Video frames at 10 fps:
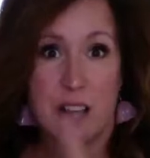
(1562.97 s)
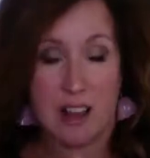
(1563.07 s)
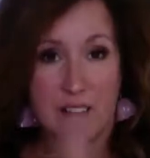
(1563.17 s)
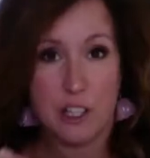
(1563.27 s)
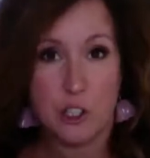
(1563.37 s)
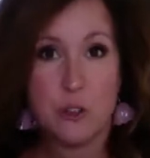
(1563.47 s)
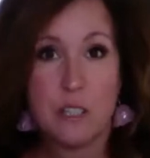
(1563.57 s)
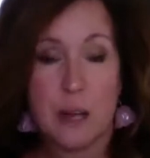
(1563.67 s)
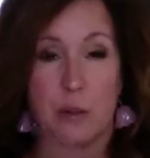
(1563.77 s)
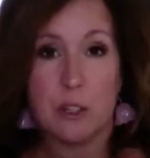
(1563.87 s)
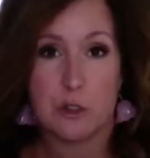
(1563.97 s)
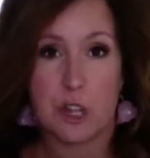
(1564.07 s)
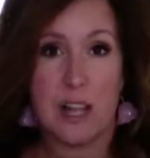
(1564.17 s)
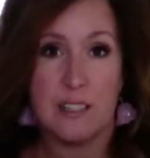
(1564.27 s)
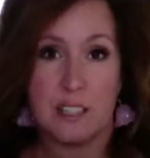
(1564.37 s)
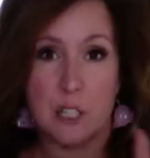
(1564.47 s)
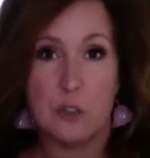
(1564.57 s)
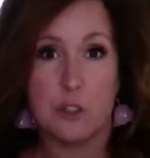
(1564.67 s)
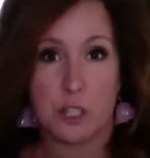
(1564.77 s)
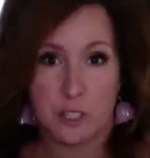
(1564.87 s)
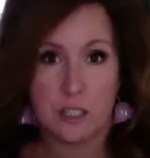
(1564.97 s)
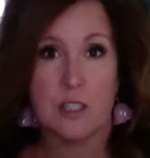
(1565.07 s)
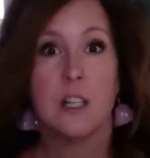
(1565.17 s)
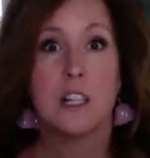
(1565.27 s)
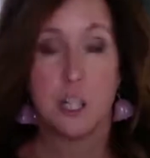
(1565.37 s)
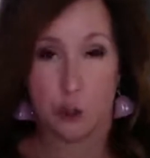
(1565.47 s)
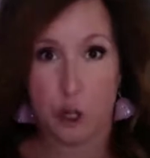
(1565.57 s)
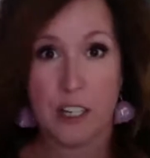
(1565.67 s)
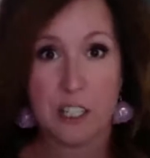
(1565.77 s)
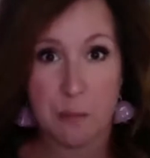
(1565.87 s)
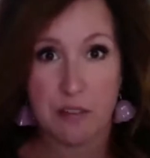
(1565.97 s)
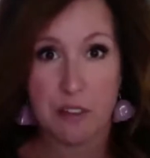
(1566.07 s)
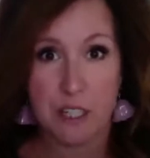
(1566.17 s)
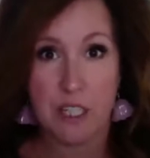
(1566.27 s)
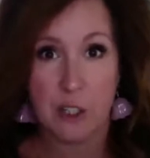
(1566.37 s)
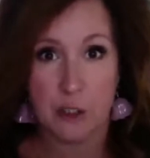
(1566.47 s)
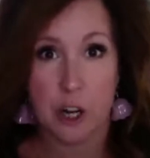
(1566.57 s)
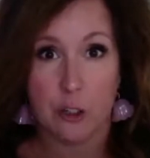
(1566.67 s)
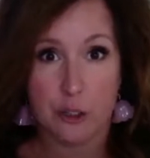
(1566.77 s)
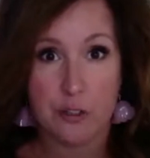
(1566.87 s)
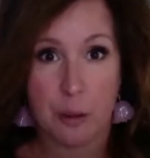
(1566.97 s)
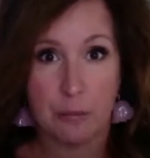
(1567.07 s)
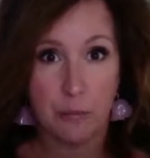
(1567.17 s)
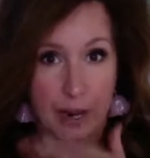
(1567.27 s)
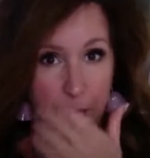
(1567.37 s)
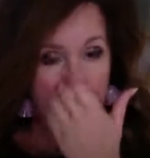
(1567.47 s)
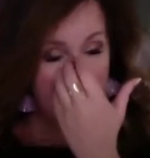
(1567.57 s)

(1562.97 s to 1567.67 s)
to have that shoot day with those clients that you're trying to make $1,500 from, right?